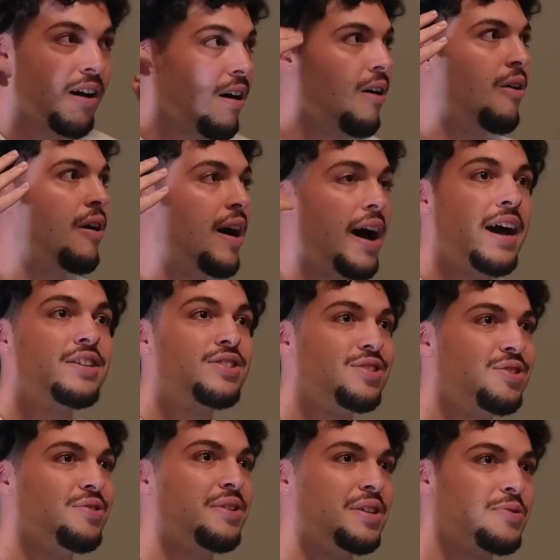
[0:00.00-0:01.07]
oh, I
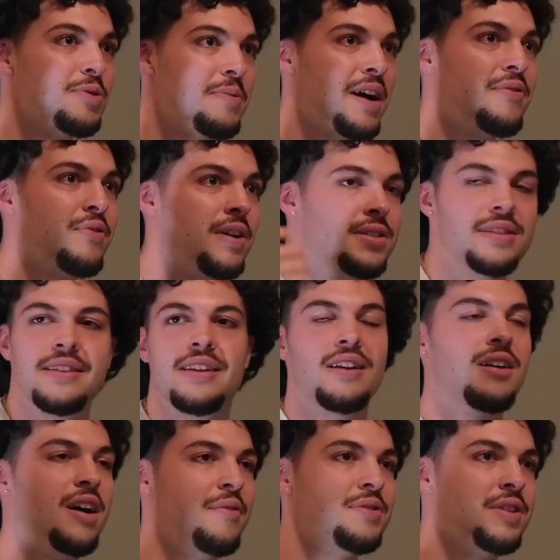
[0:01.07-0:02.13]
should do this with my friends. And
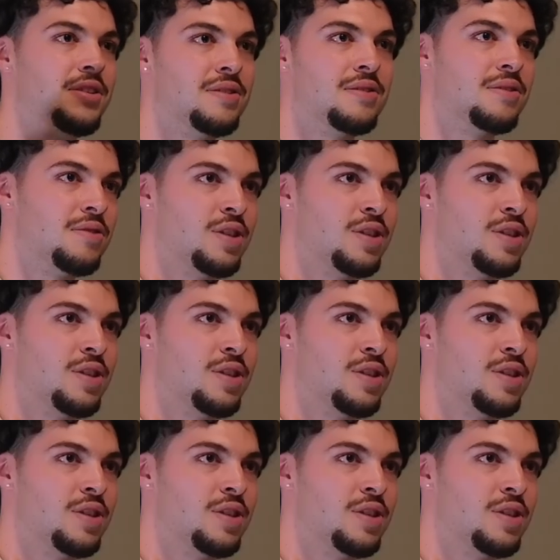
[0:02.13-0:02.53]
then obviously it's